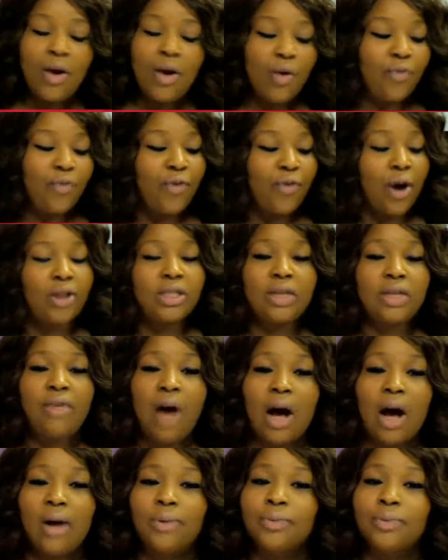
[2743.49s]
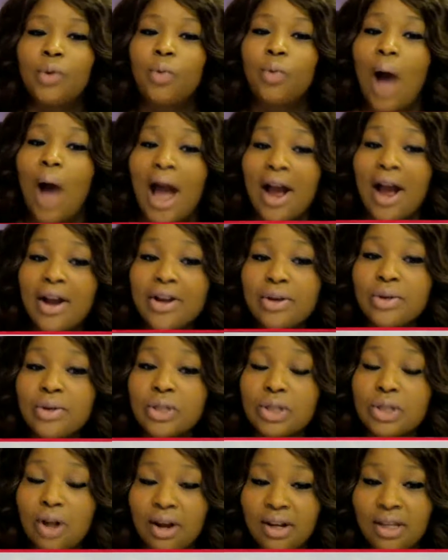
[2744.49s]
First of all, why are you
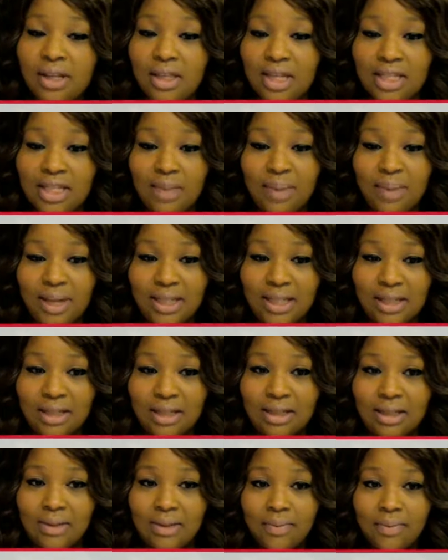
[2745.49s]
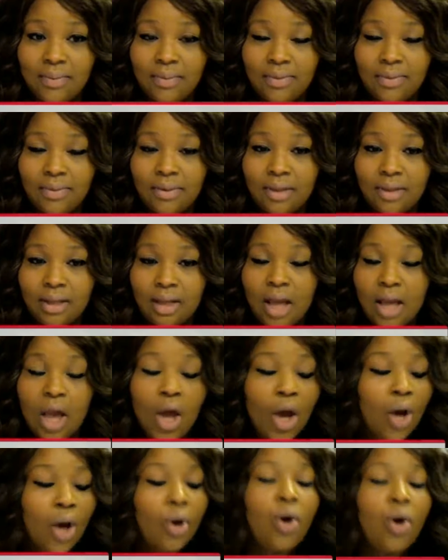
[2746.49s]
starting this business?
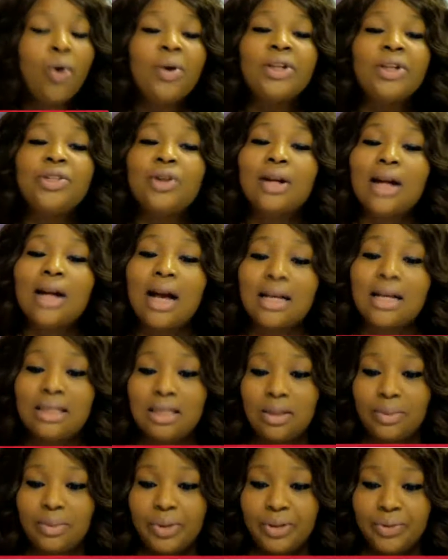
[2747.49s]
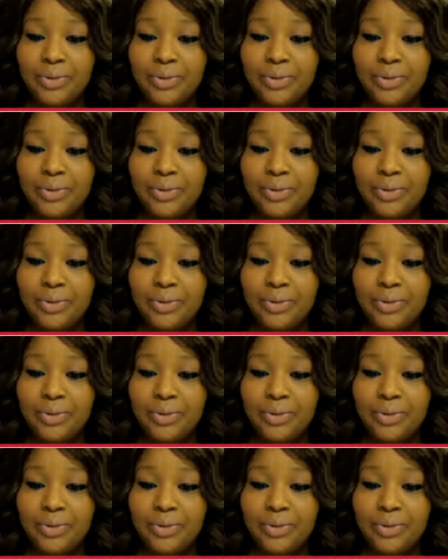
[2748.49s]
Who is your customer?